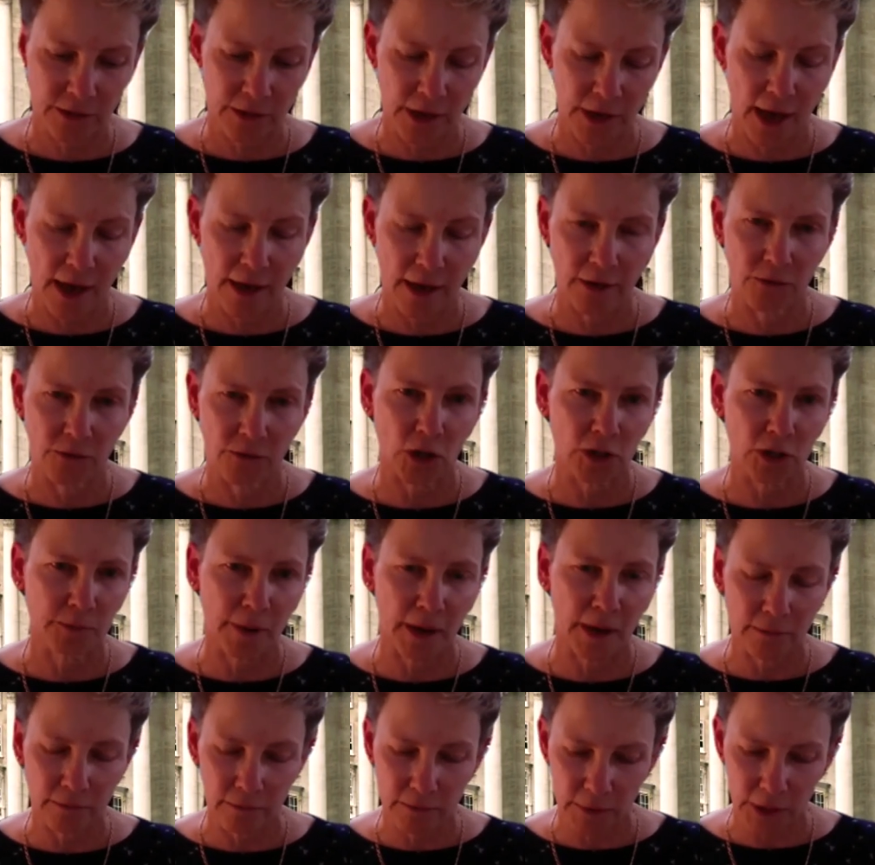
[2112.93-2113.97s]
Uh, you talked
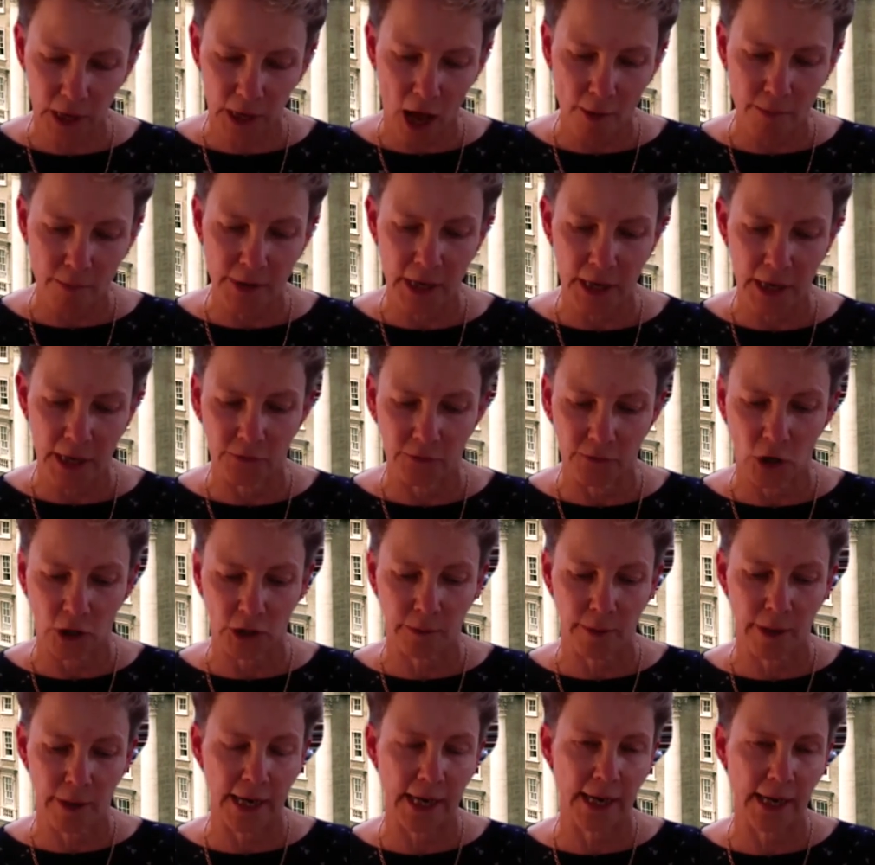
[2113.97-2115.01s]
about lobbying, you talked
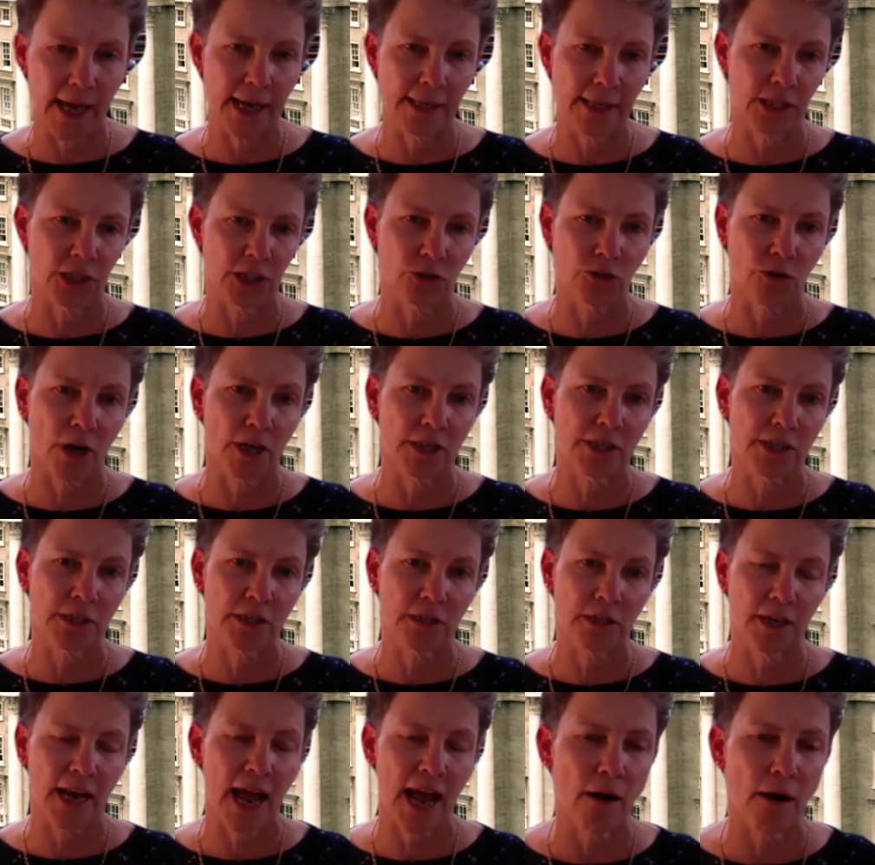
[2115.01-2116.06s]
about antitrust
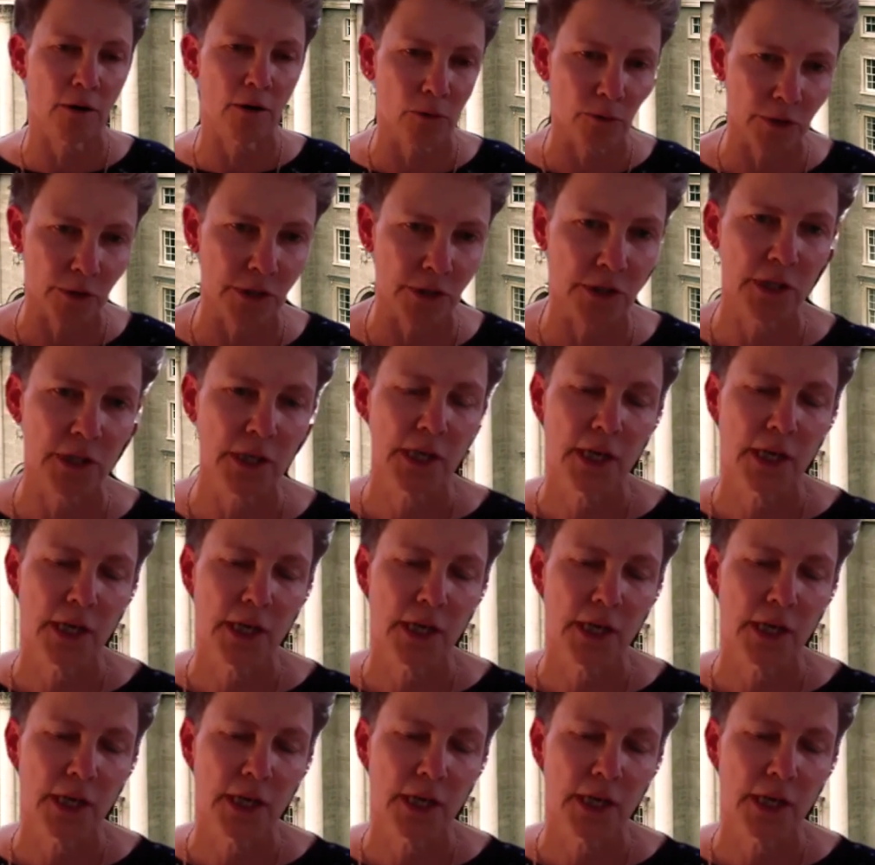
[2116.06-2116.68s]
and how it was